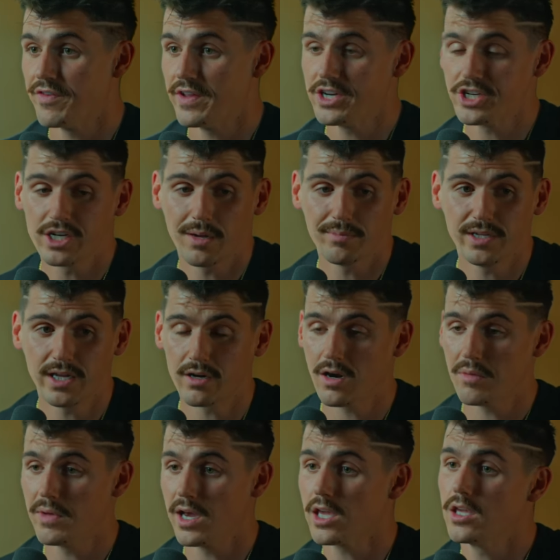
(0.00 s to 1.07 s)
finishing up dinner, and
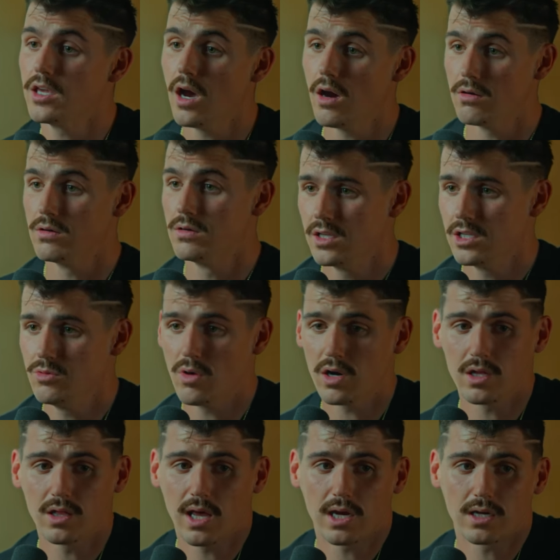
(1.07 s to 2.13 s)
I'm like, yo, you
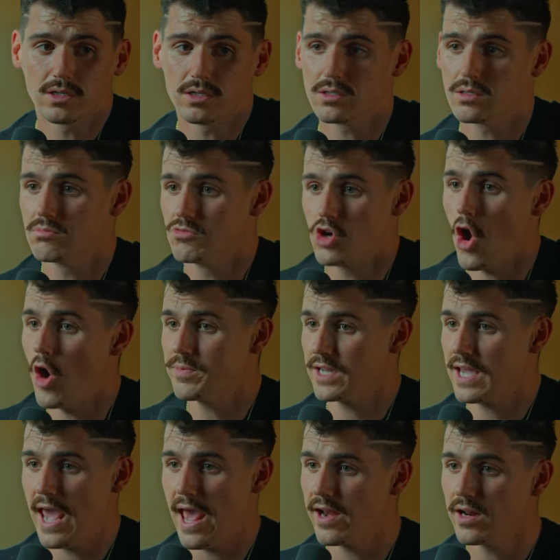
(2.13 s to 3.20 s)
wanna like just go up to
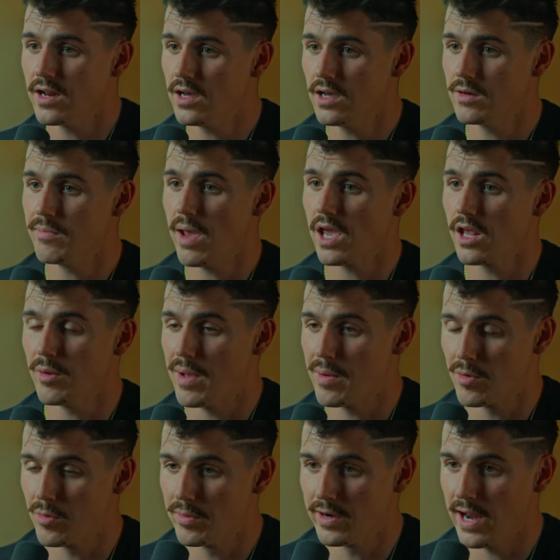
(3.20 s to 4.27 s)
Canada and make it a
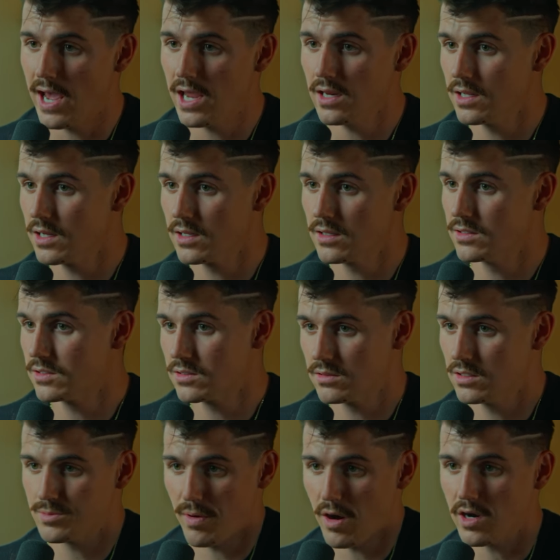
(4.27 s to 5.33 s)
memorable night? Like, let's,
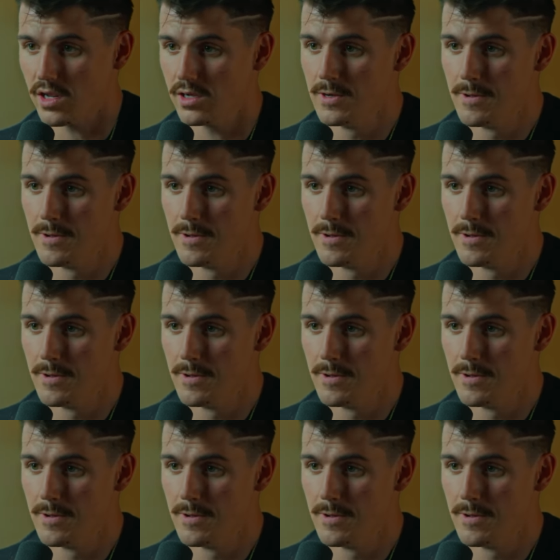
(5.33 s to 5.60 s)
let's party.